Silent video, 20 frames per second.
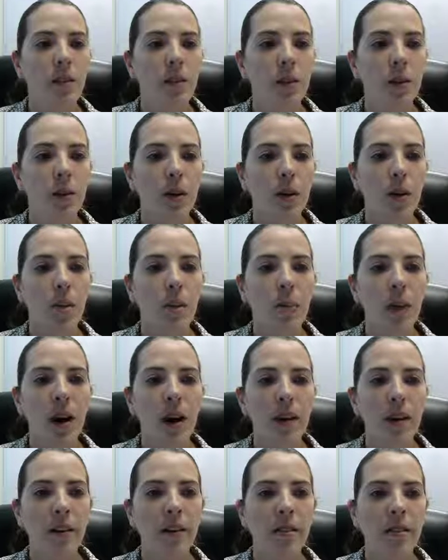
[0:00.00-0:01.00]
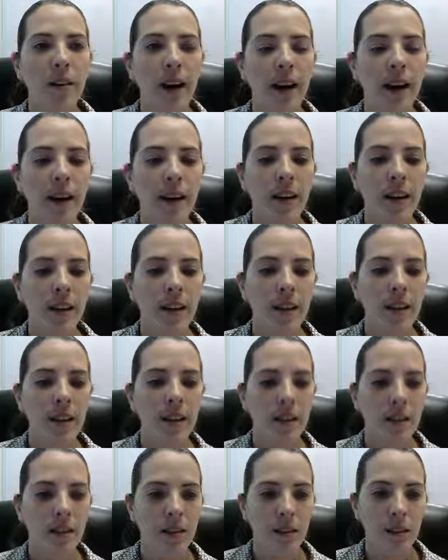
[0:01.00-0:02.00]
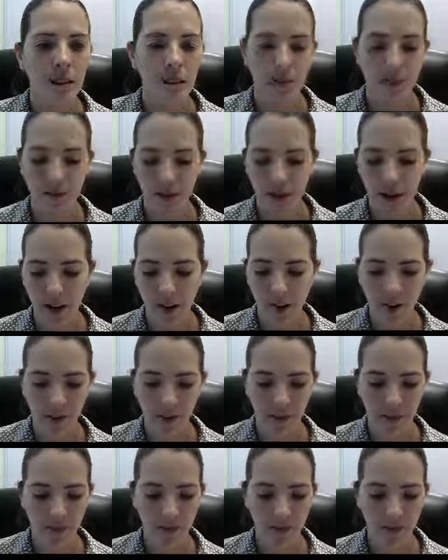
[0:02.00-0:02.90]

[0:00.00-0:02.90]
We're going to modify this file